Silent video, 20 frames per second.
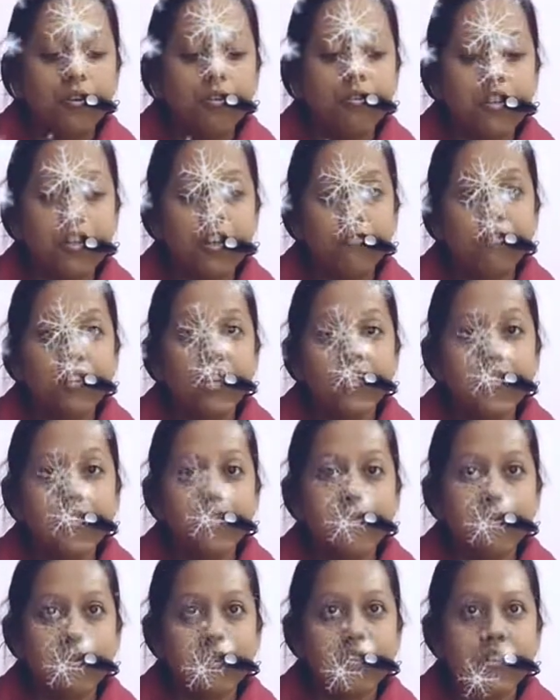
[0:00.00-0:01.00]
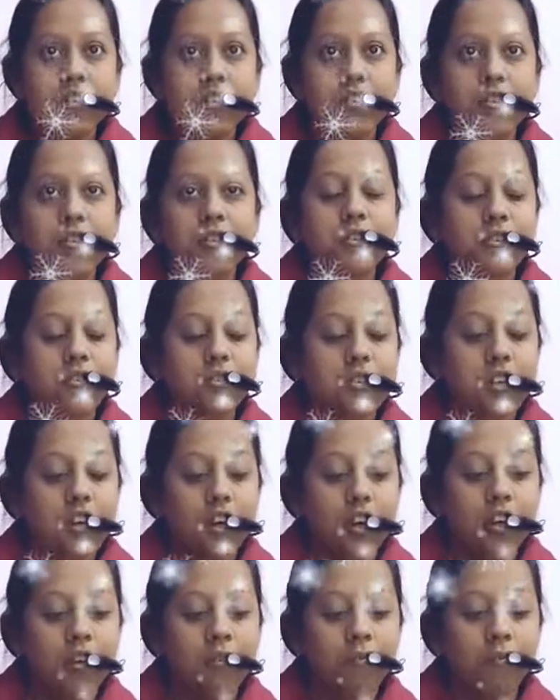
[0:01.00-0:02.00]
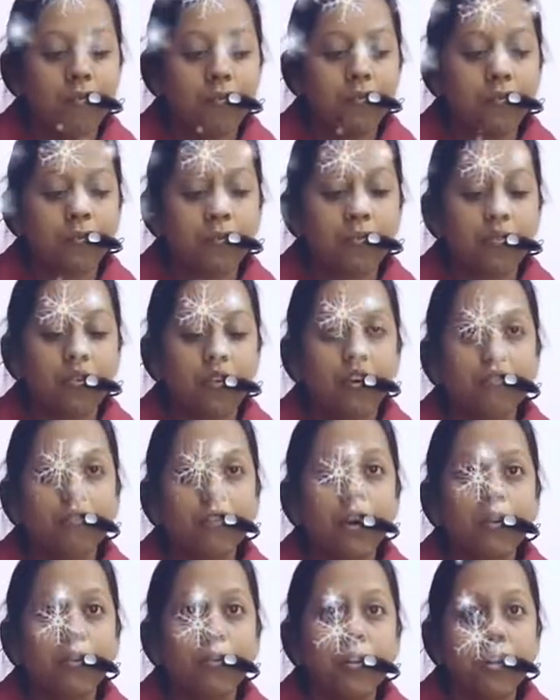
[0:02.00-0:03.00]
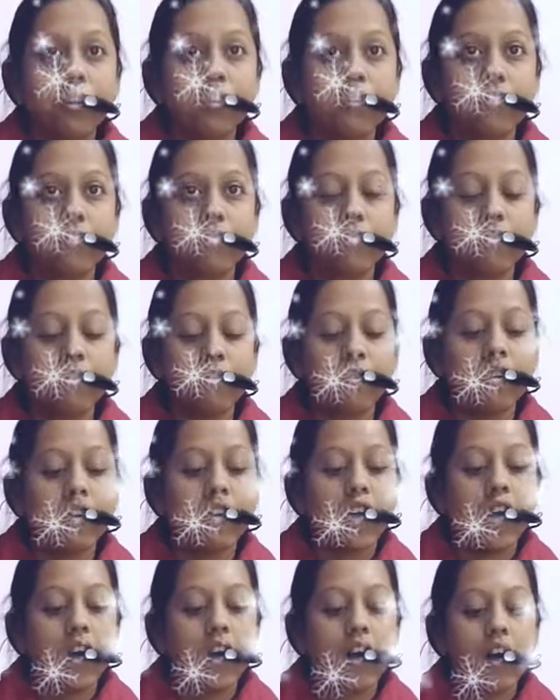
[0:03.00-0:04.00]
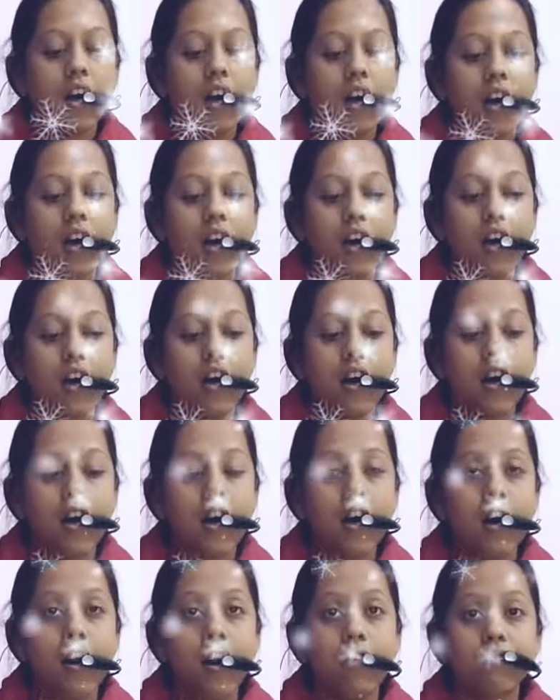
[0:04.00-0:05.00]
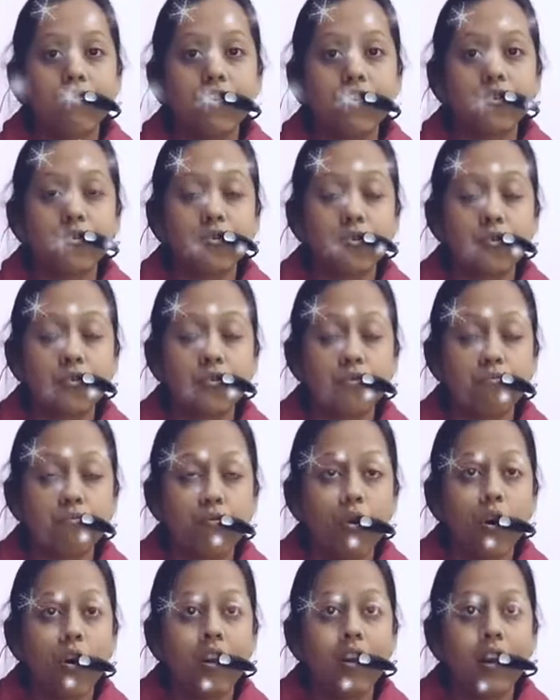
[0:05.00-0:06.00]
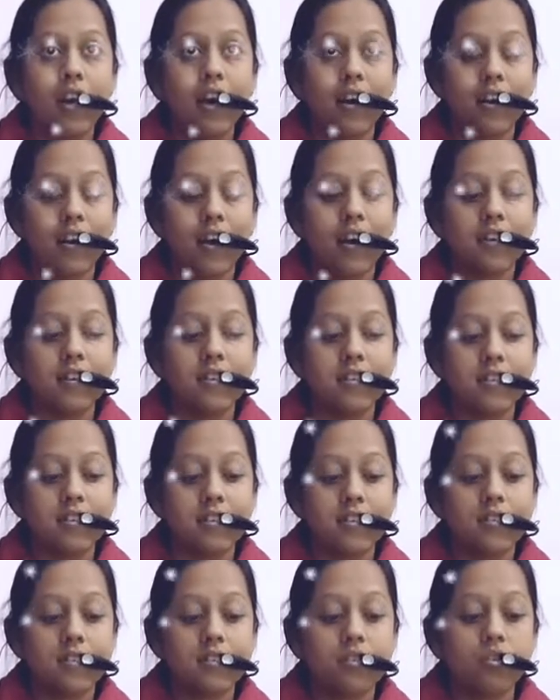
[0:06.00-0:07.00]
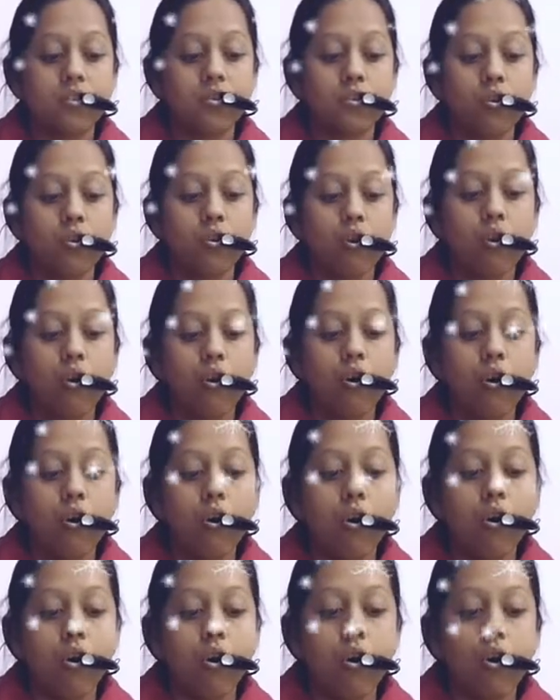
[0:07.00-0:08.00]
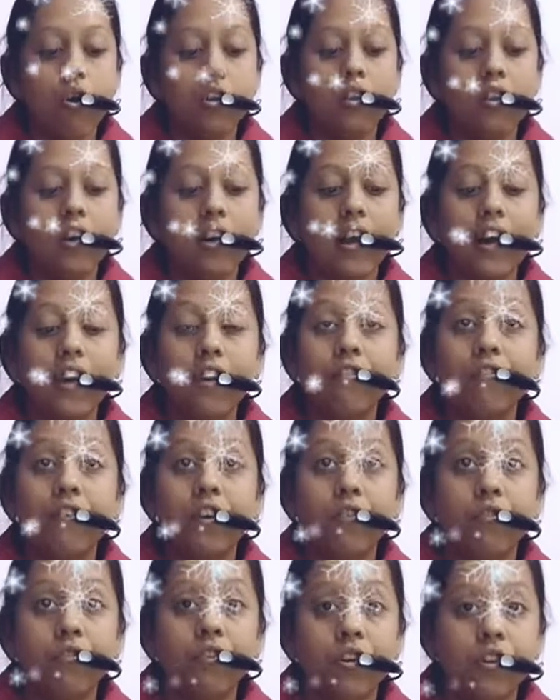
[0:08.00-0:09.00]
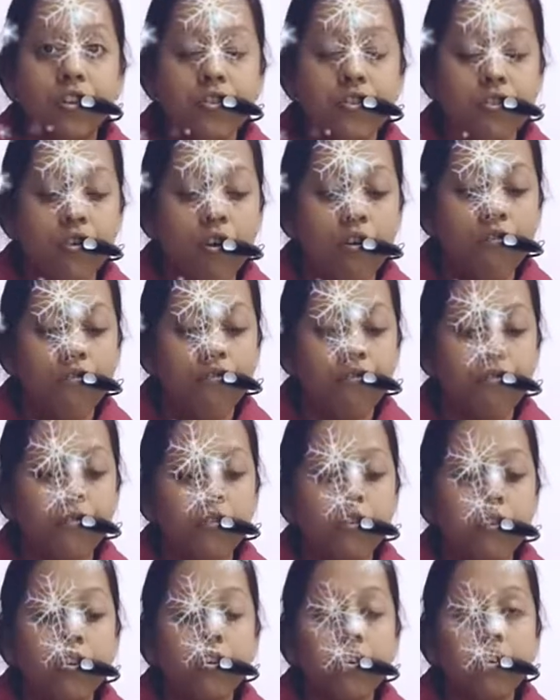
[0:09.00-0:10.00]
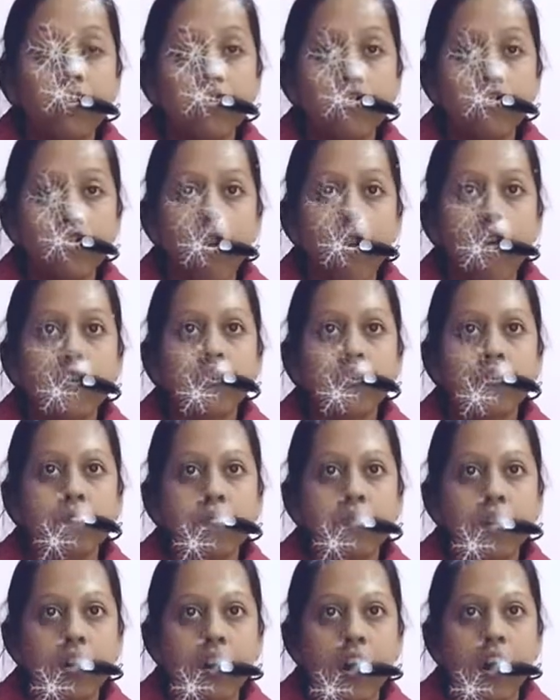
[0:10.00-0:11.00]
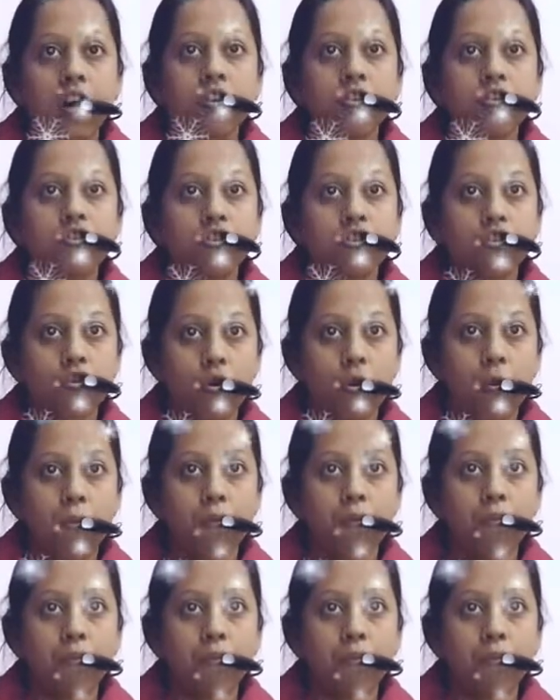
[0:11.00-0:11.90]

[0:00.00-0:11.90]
Good evening, students. Today we are going to have a small analysis on the life and works of George Bernard Shaw.